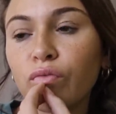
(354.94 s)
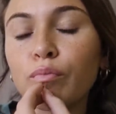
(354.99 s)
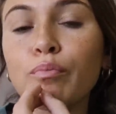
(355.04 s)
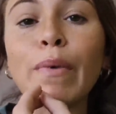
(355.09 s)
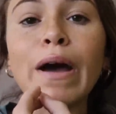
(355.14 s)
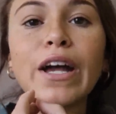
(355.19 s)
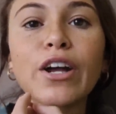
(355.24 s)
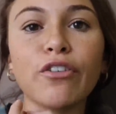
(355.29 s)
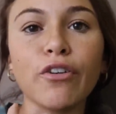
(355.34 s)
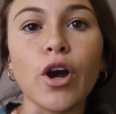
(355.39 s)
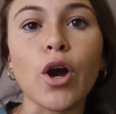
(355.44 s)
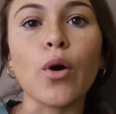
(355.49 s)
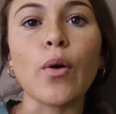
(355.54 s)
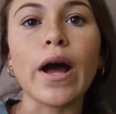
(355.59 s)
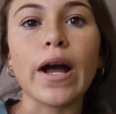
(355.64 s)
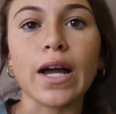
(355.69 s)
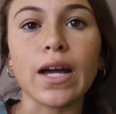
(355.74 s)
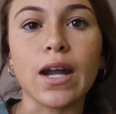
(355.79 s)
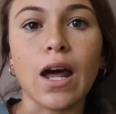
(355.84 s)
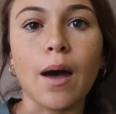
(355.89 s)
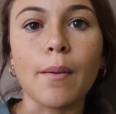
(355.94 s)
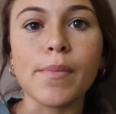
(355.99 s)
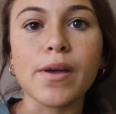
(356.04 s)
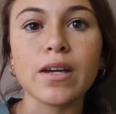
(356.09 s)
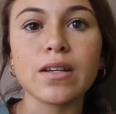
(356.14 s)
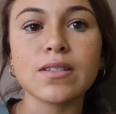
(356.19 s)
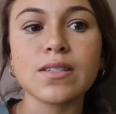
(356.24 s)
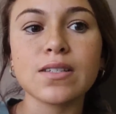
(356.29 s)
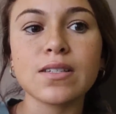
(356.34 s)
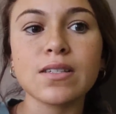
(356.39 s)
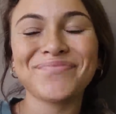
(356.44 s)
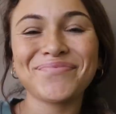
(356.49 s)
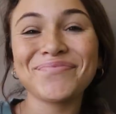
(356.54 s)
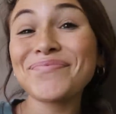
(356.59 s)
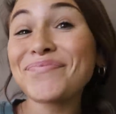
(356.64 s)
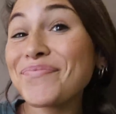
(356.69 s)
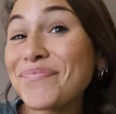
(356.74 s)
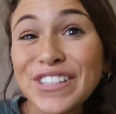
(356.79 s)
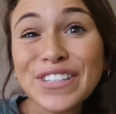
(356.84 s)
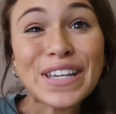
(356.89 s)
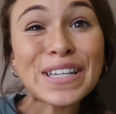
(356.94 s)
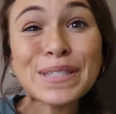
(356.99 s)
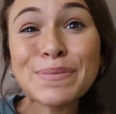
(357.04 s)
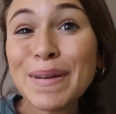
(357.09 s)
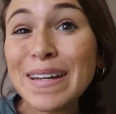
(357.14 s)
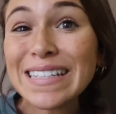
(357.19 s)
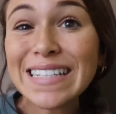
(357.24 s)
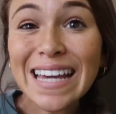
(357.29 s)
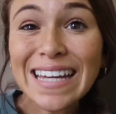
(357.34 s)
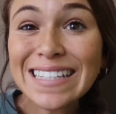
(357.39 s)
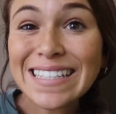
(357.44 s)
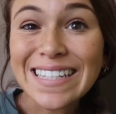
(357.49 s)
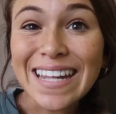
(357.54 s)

microeconomics. So that's my day